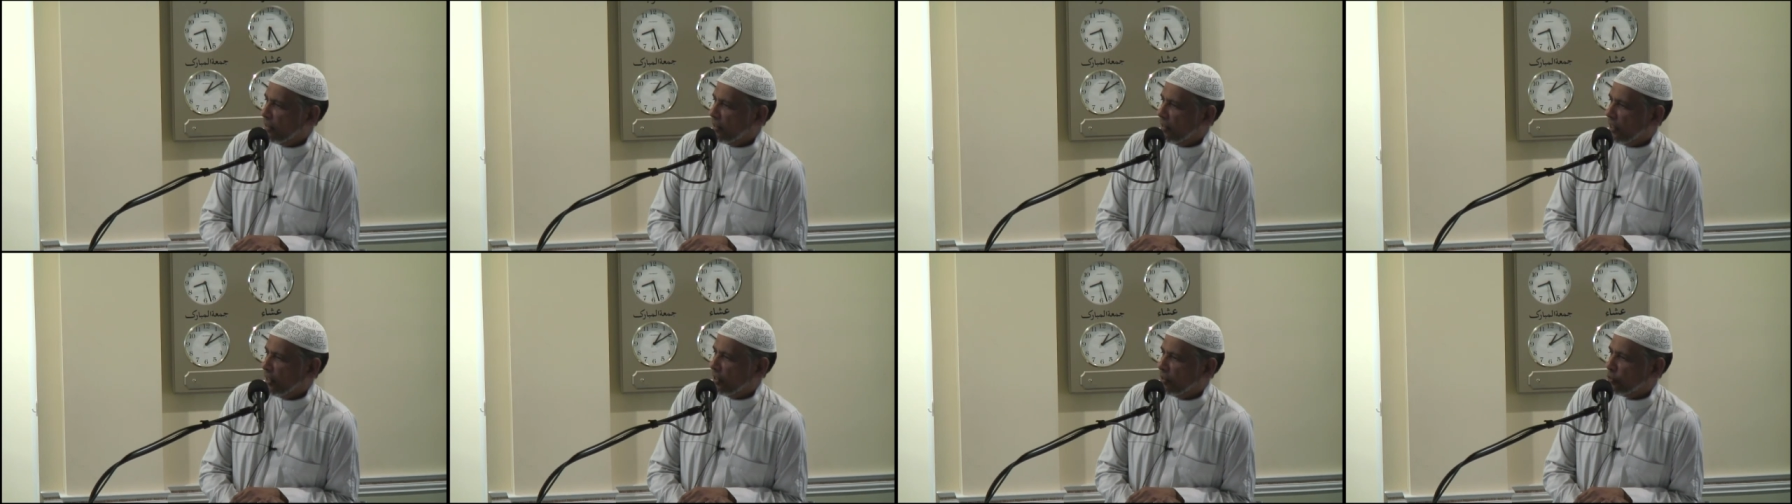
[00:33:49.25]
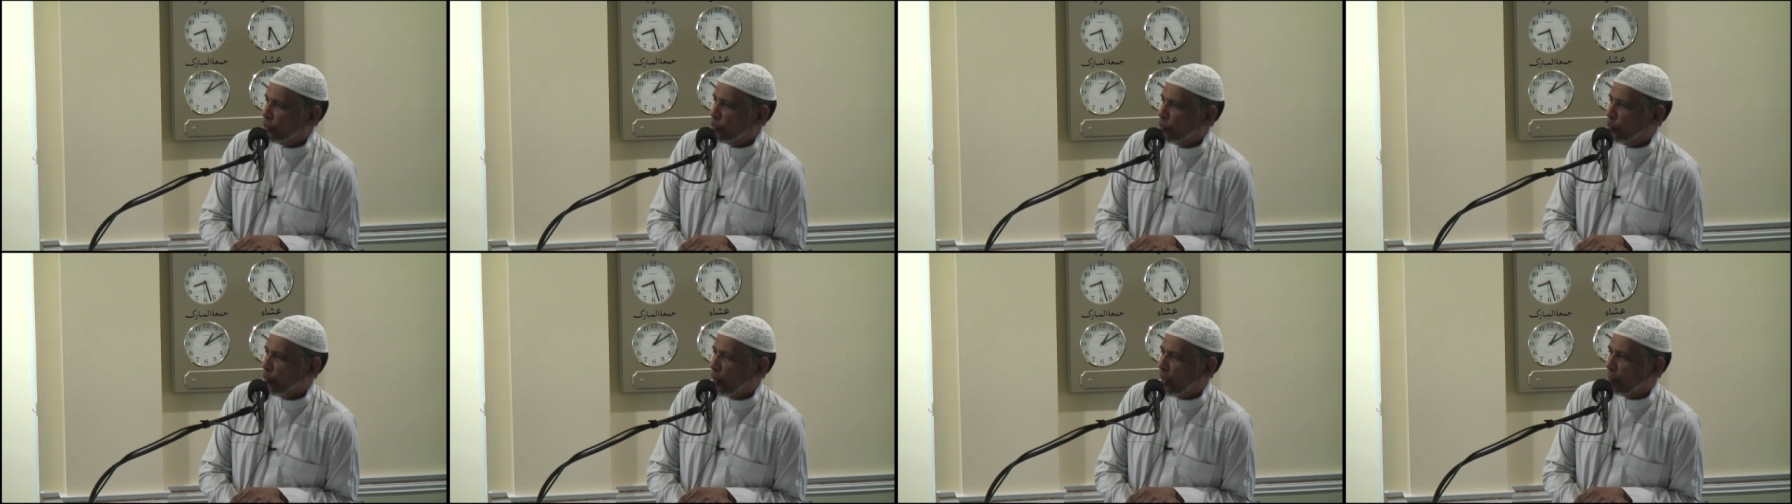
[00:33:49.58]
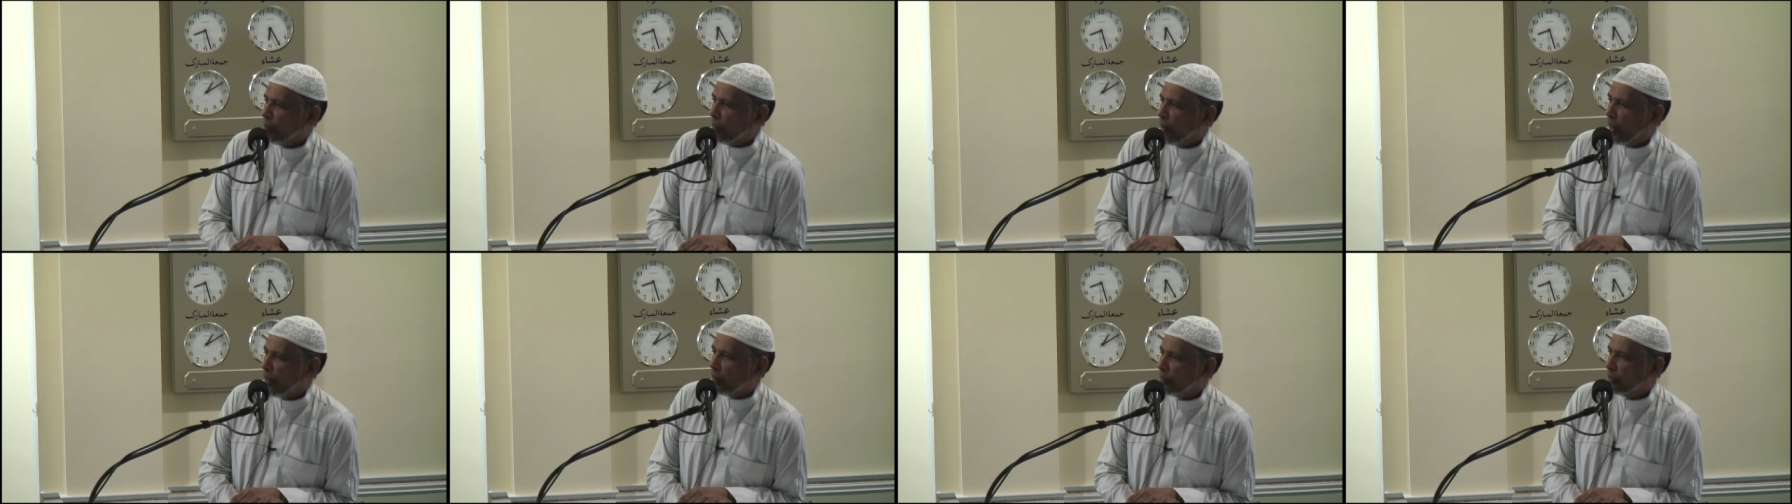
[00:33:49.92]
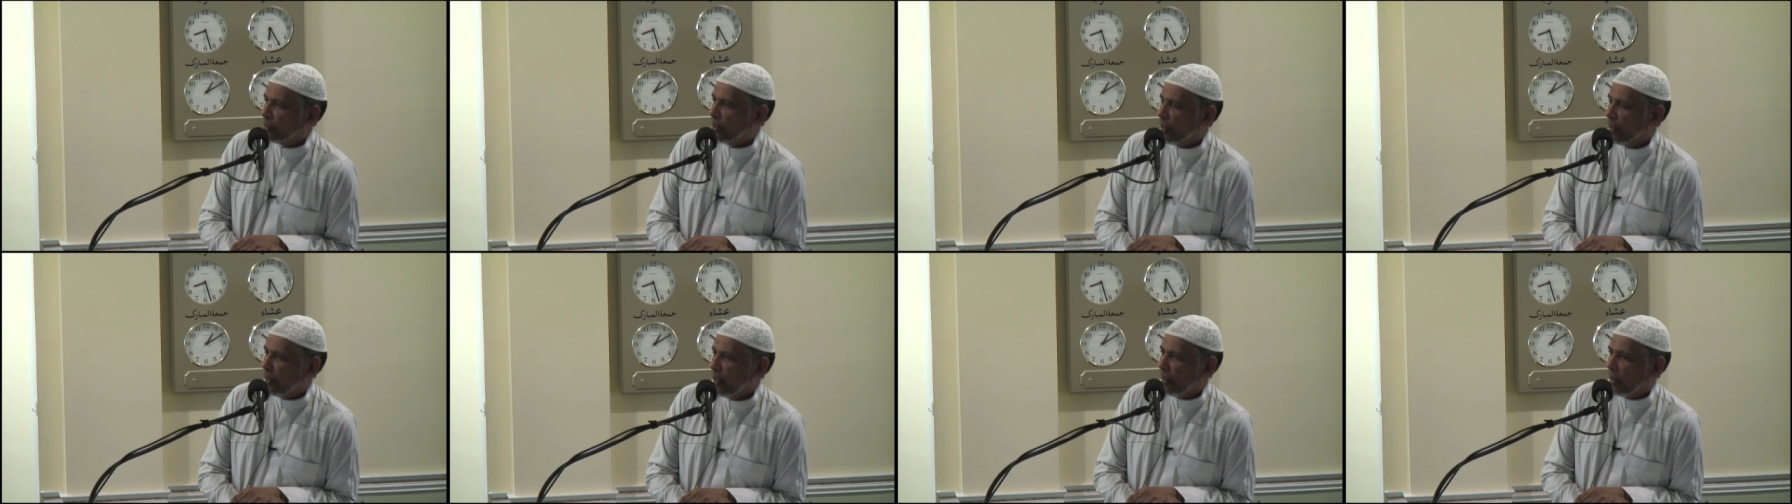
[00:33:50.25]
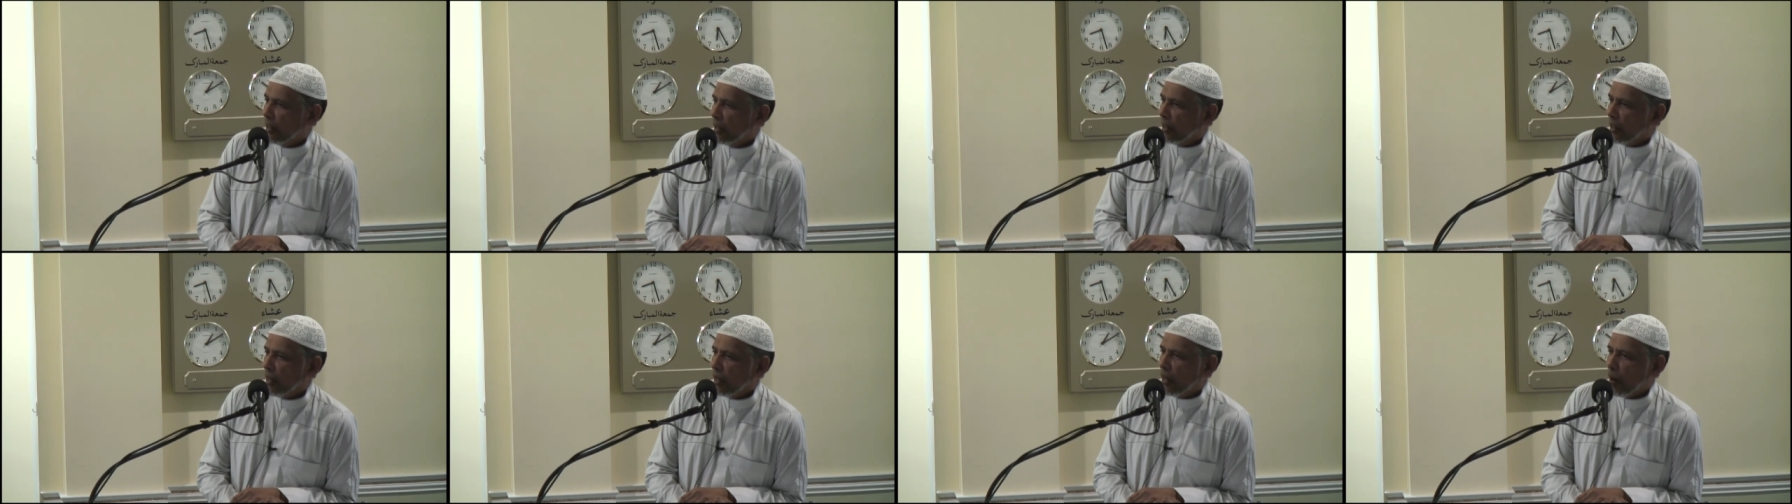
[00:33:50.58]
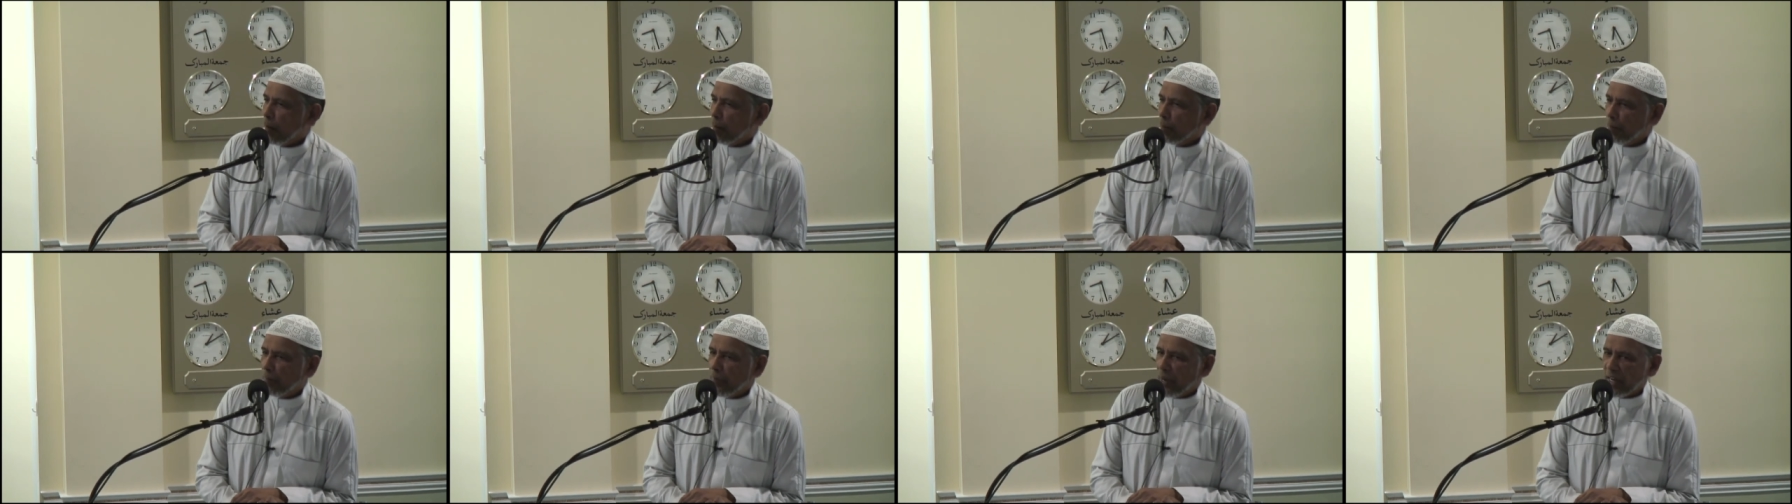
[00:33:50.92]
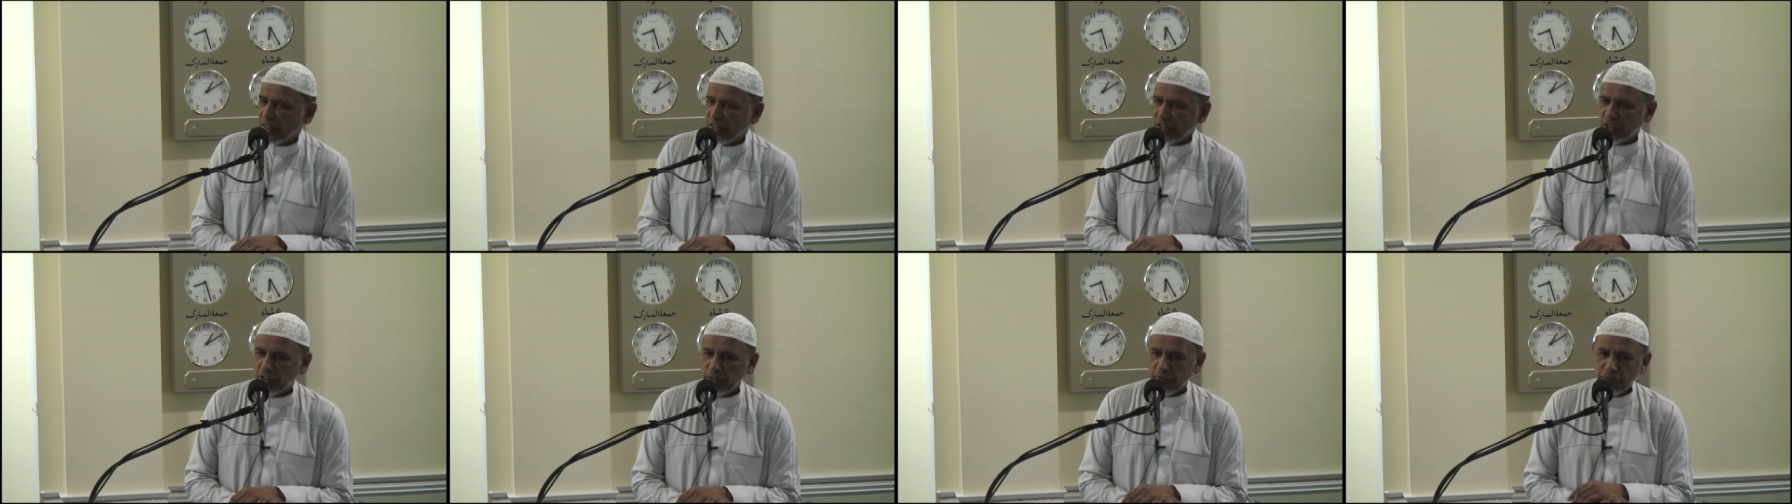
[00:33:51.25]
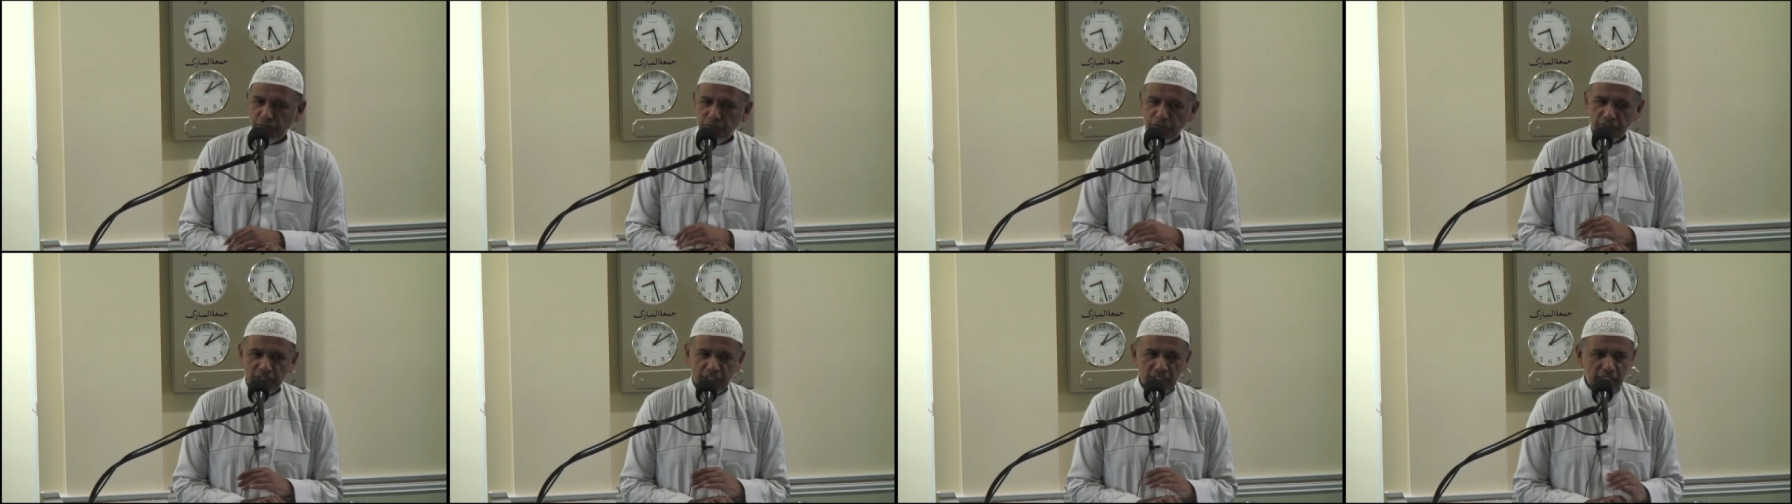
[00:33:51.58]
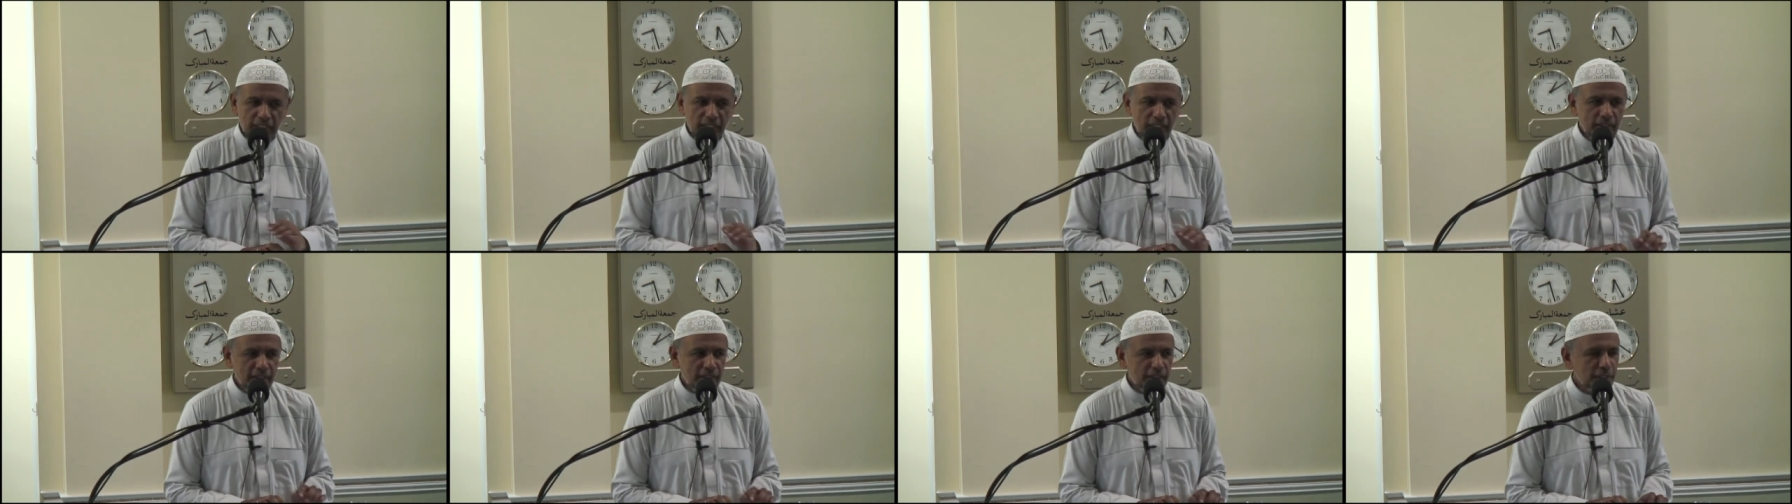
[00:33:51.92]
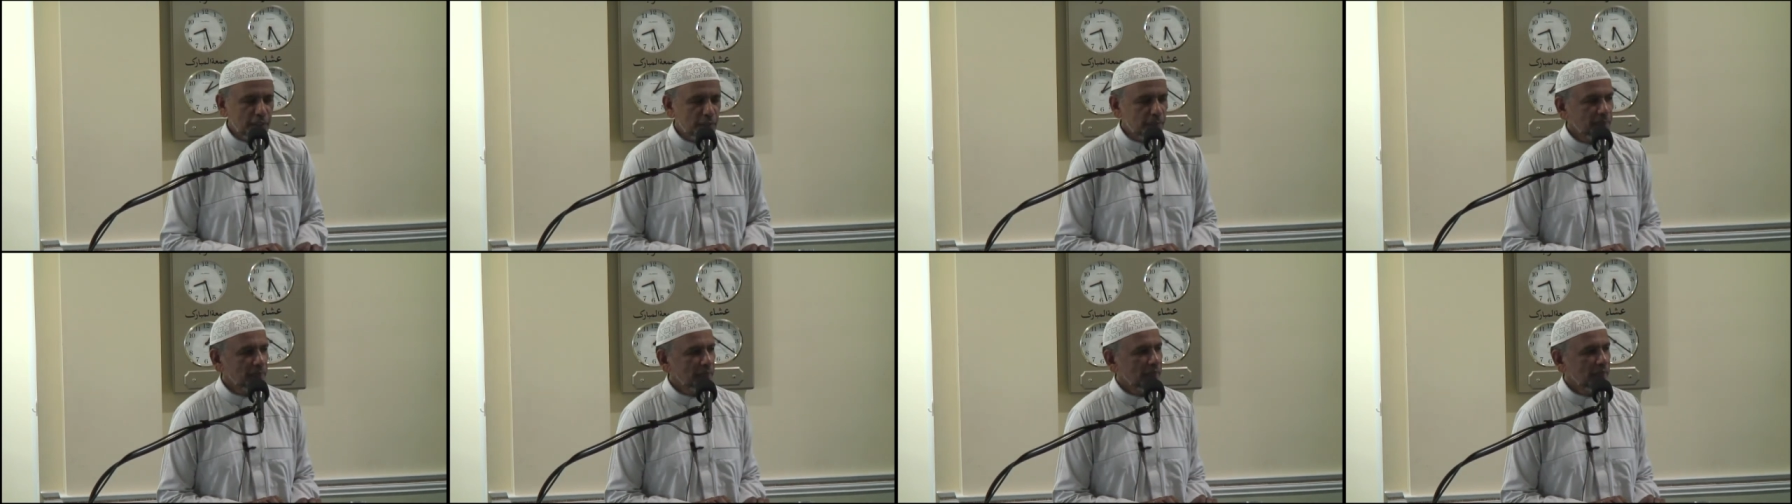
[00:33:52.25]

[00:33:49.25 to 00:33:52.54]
teach you about compassion fatigue